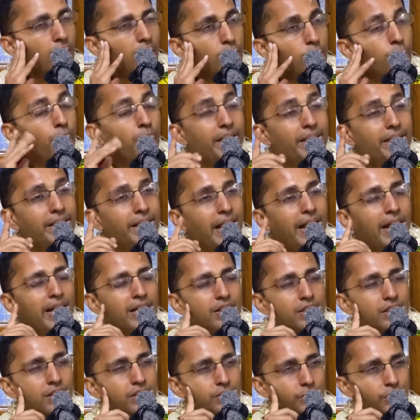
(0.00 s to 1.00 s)

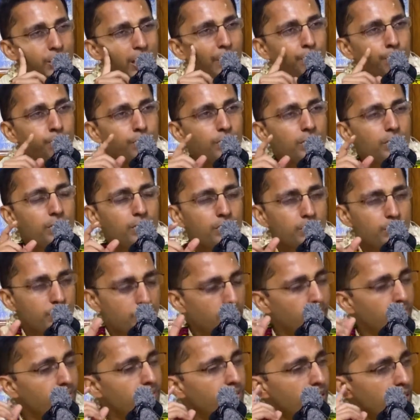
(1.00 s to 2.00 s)
28th chapter,
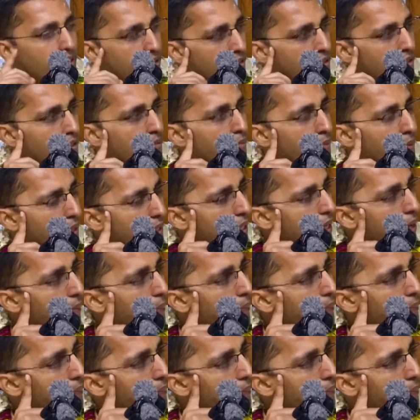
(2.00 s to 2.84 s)
some verse number, yeah.